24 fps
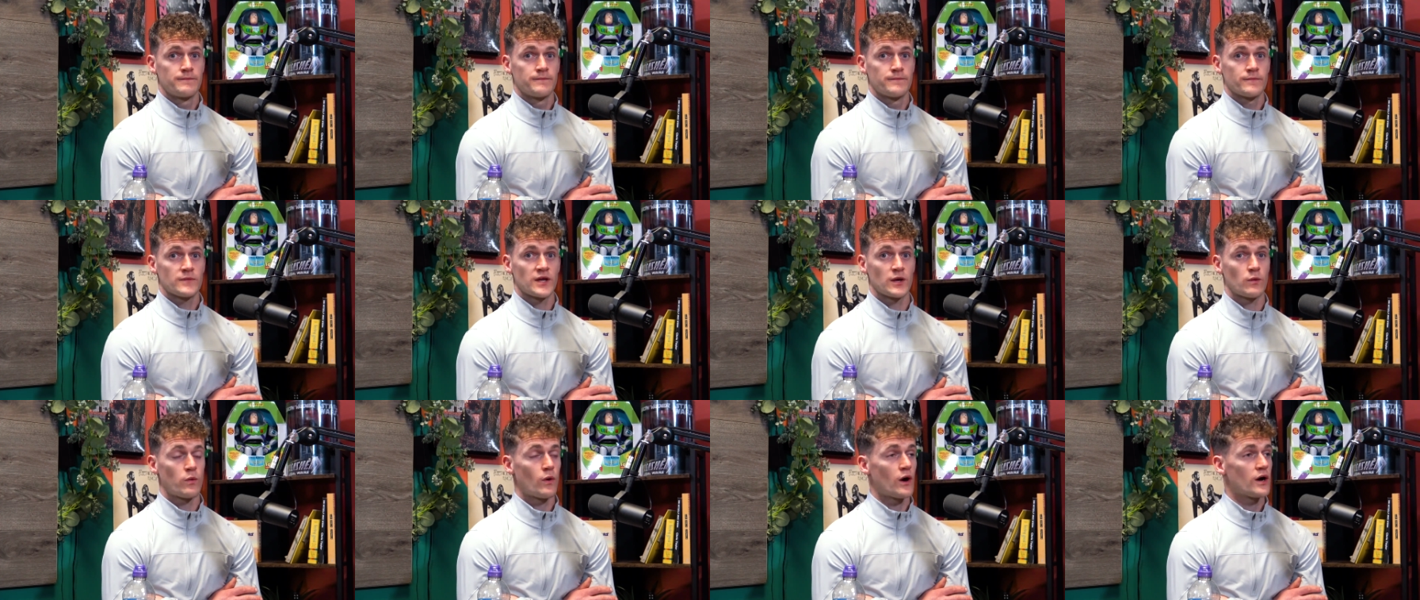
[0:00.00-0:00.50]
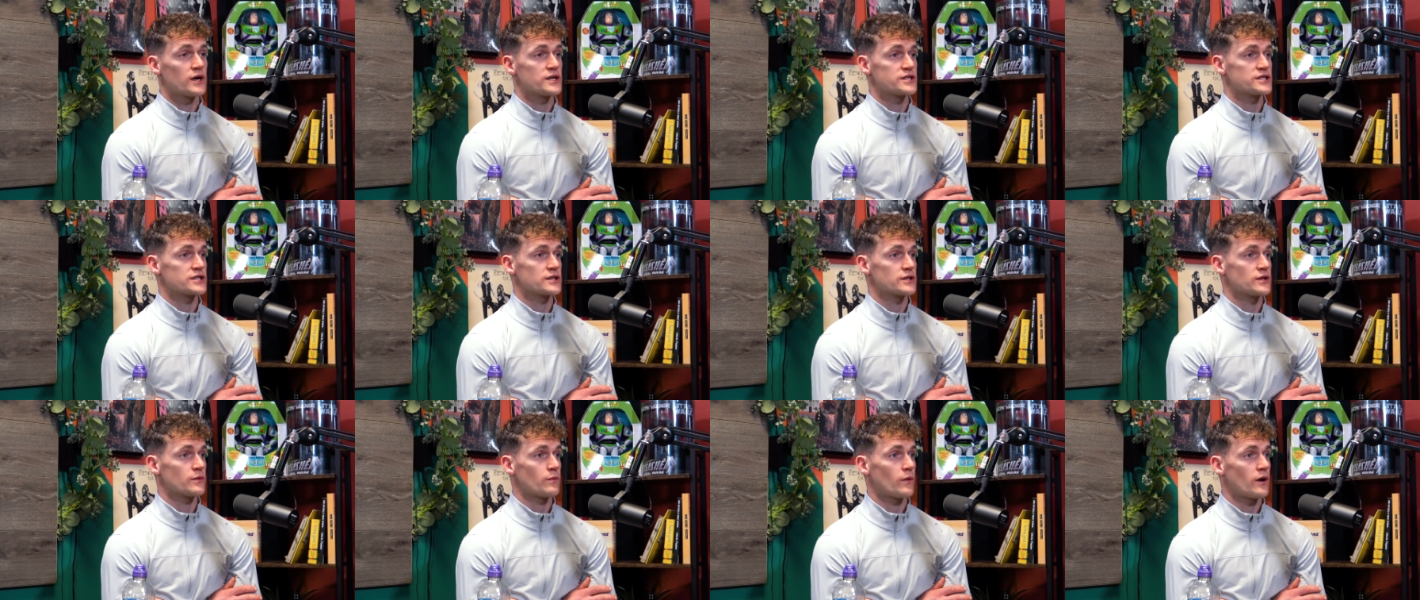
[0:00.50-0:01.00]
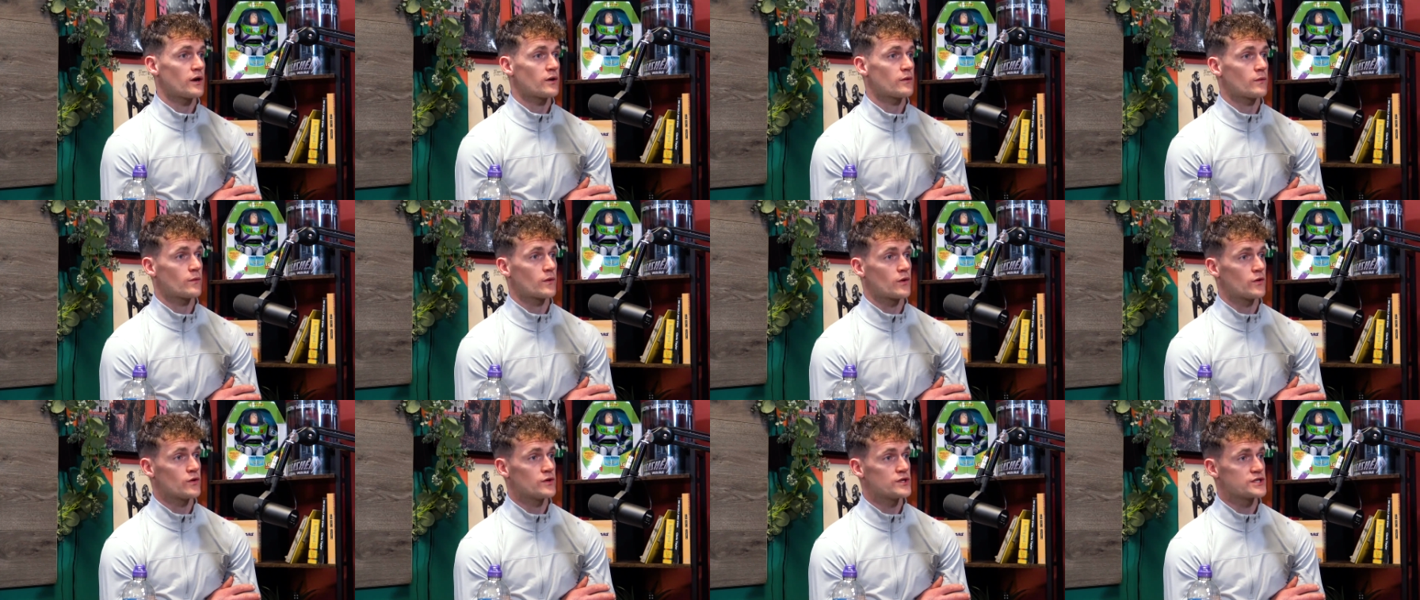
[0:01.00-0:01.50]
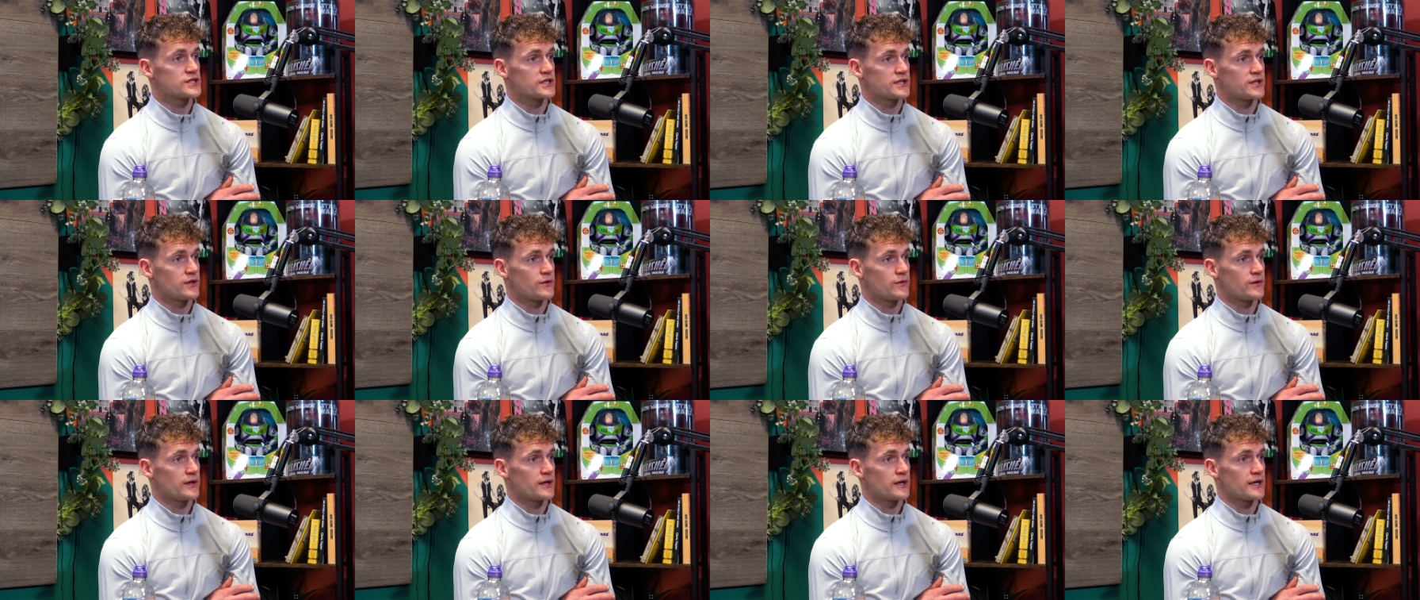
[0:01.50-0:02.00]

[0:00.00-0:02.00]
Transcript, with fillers: like what is it what good is it to you?